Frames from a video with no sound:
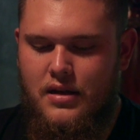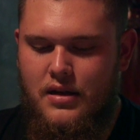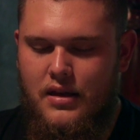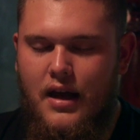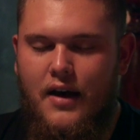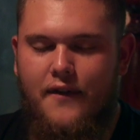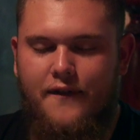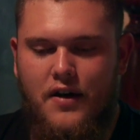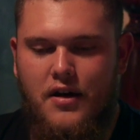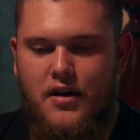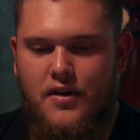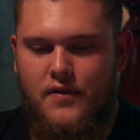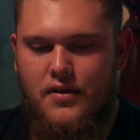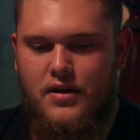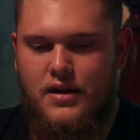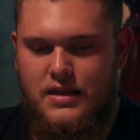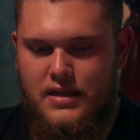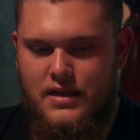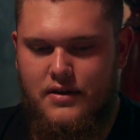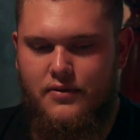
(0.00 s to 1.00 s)
they are very,
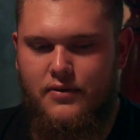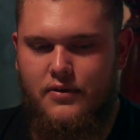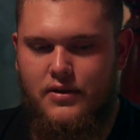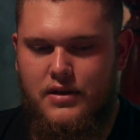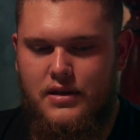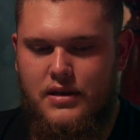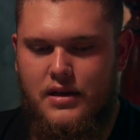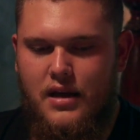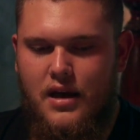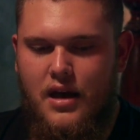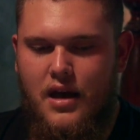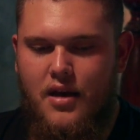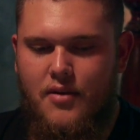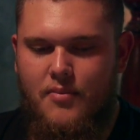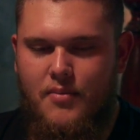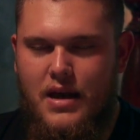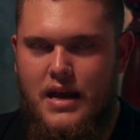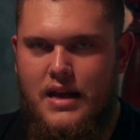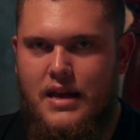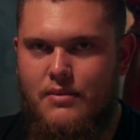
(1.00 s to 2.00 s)
very different
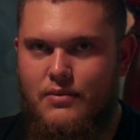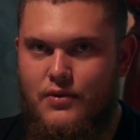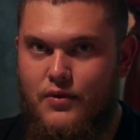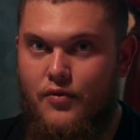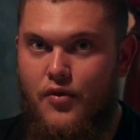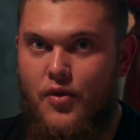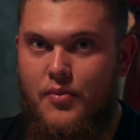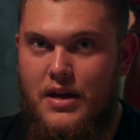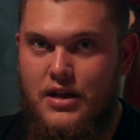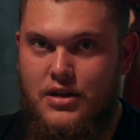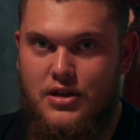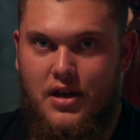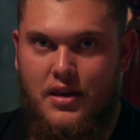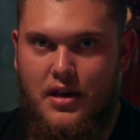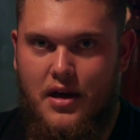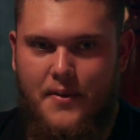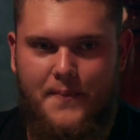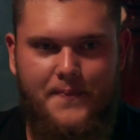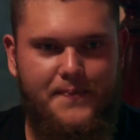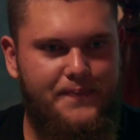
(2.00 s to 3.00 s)
mediums from each
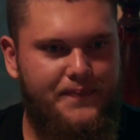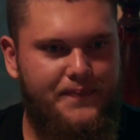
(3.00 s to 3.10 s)
other,